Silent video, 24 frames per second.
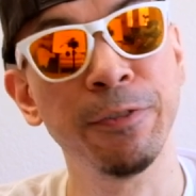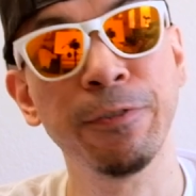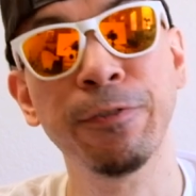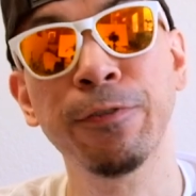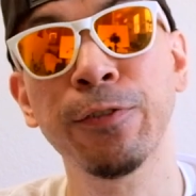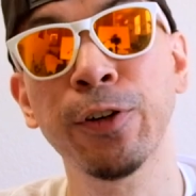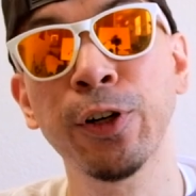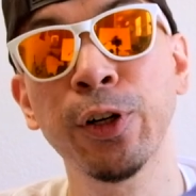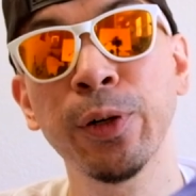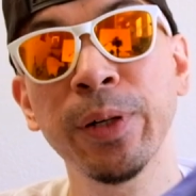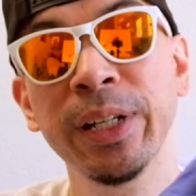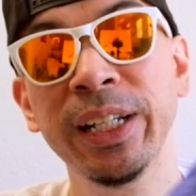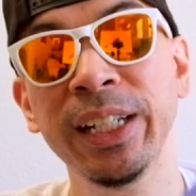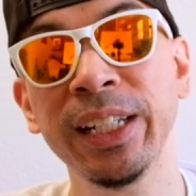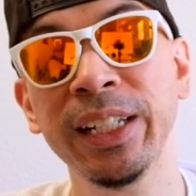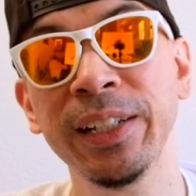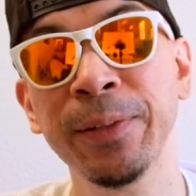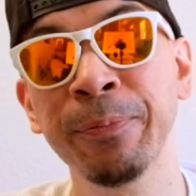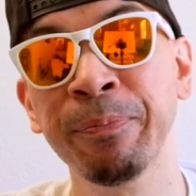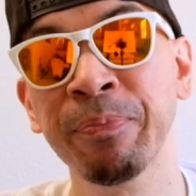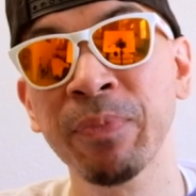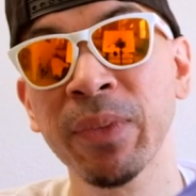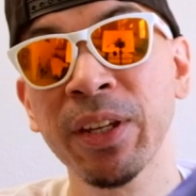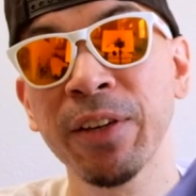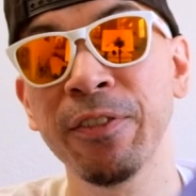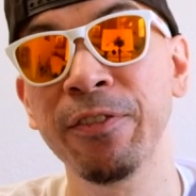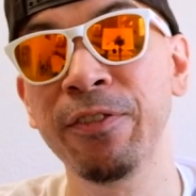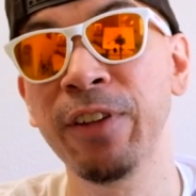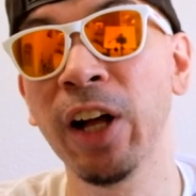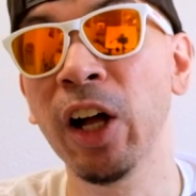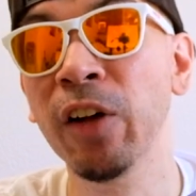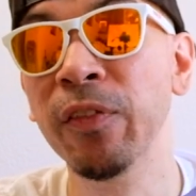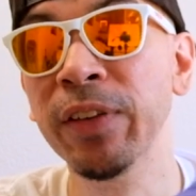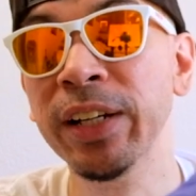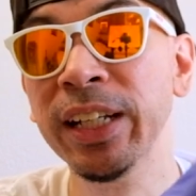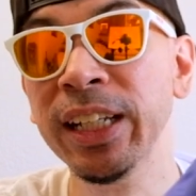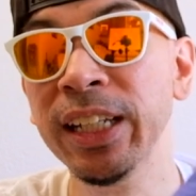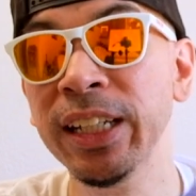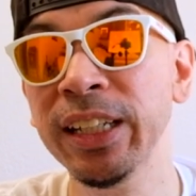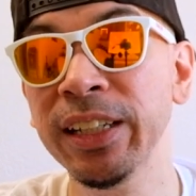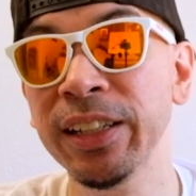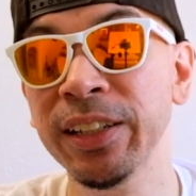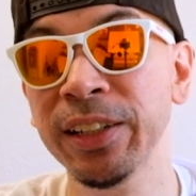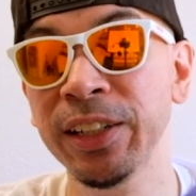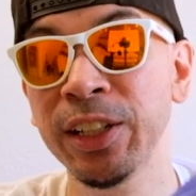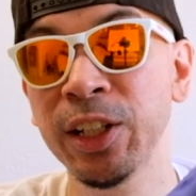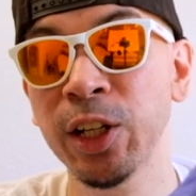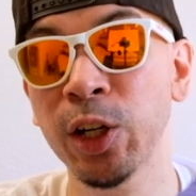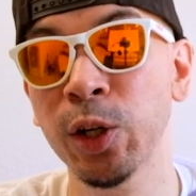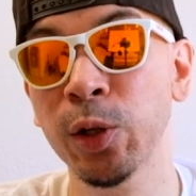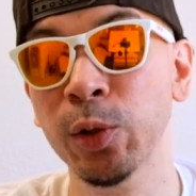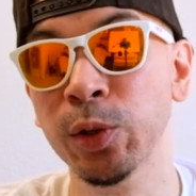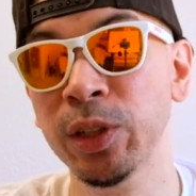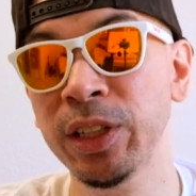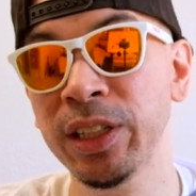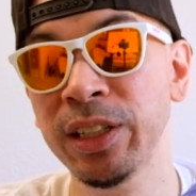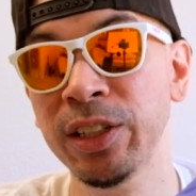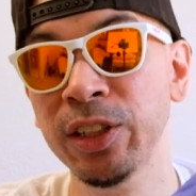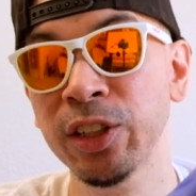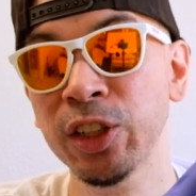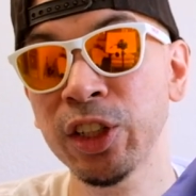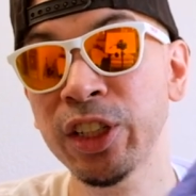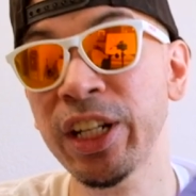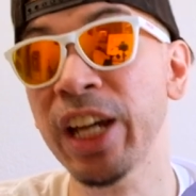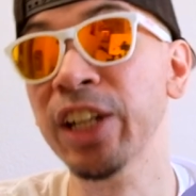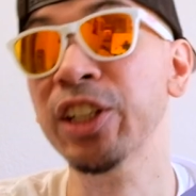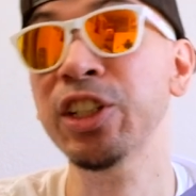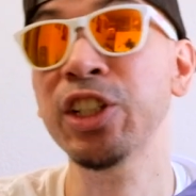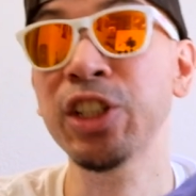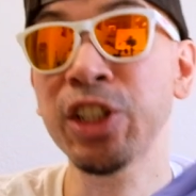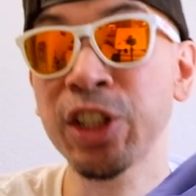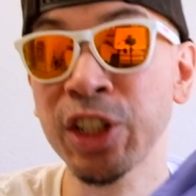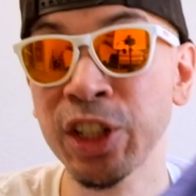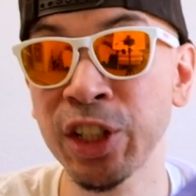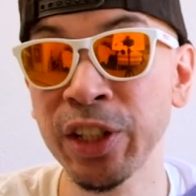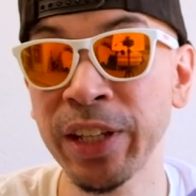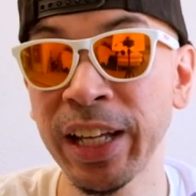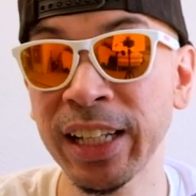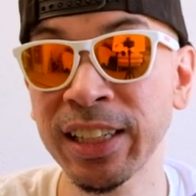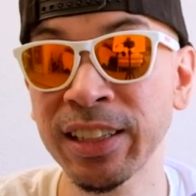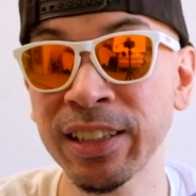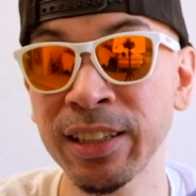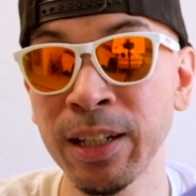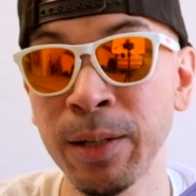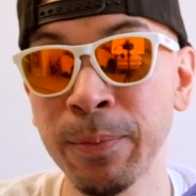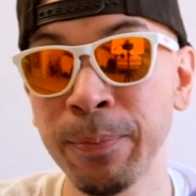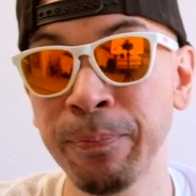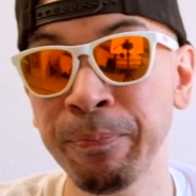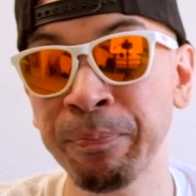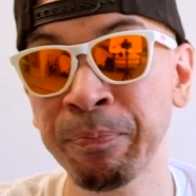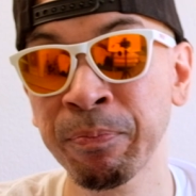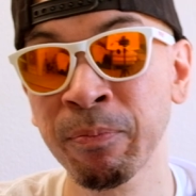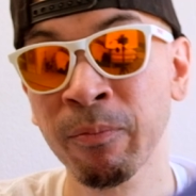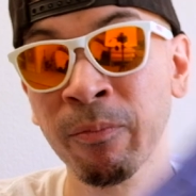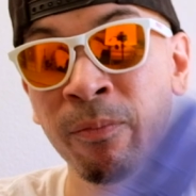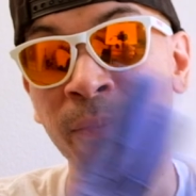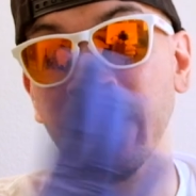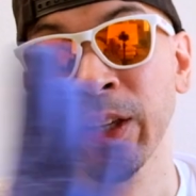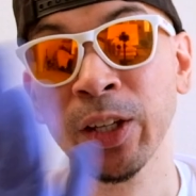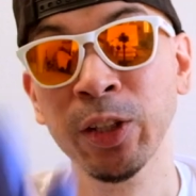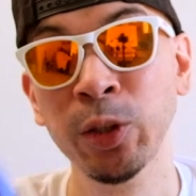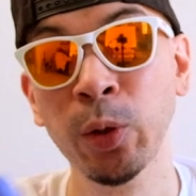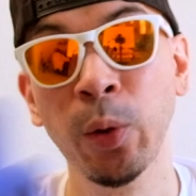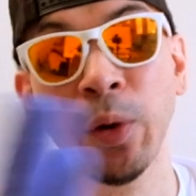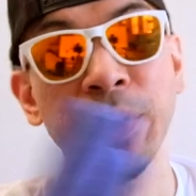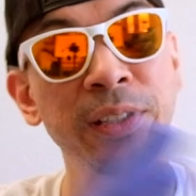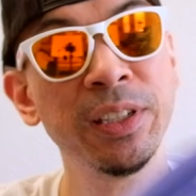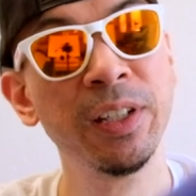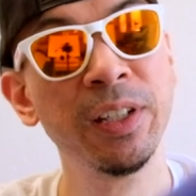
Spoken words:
furry, velvety, you know, texture that some toys